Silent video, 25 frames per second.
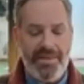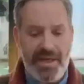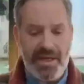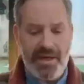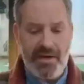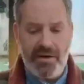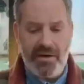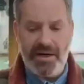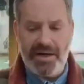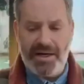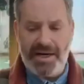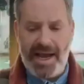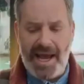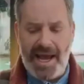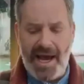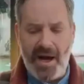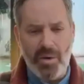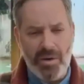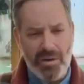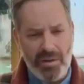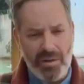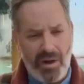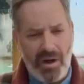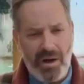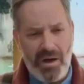on an
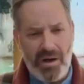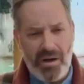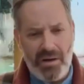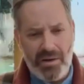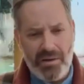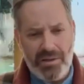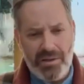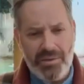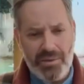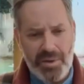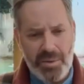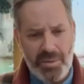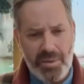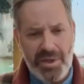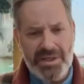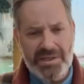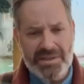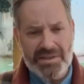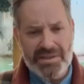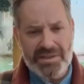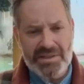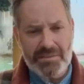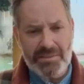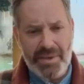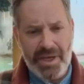hour long, 3 weeks
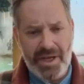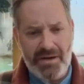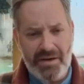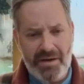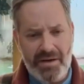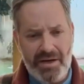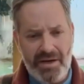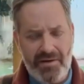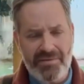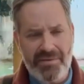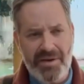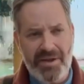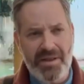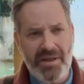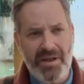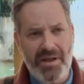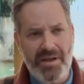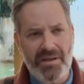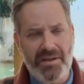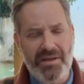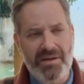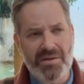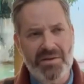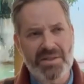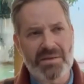is about enough.
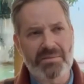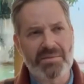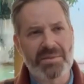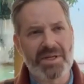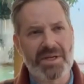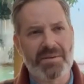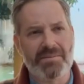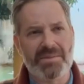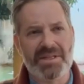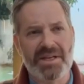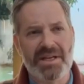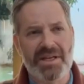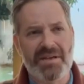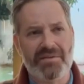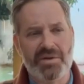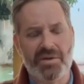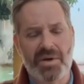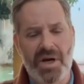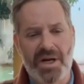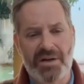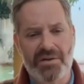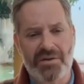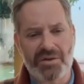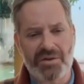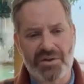You know, sometimes mm-hmm. they give
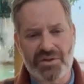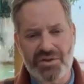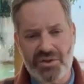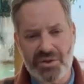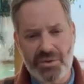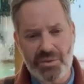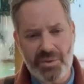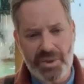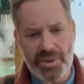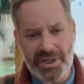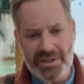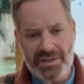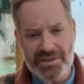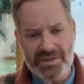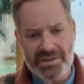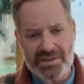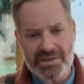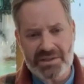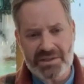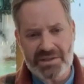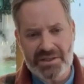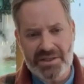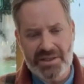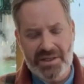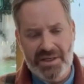directors 2
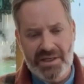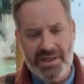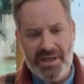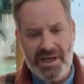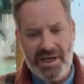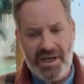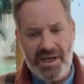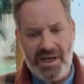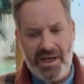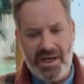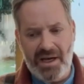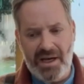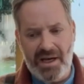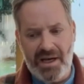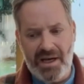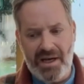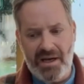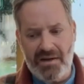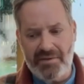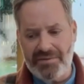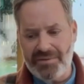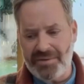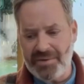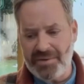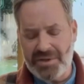weeks.
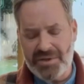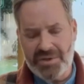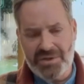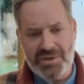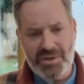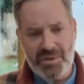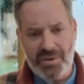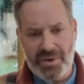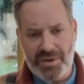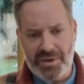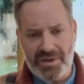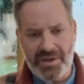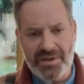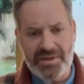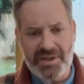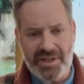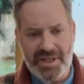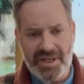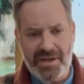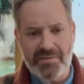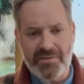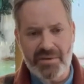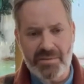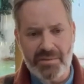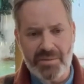For this show, I think they
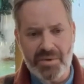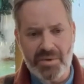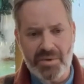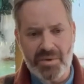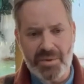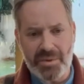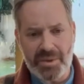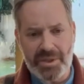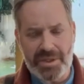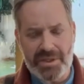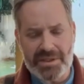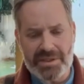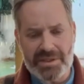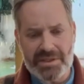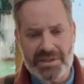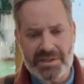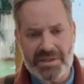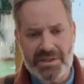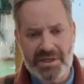gave them 3 weeks,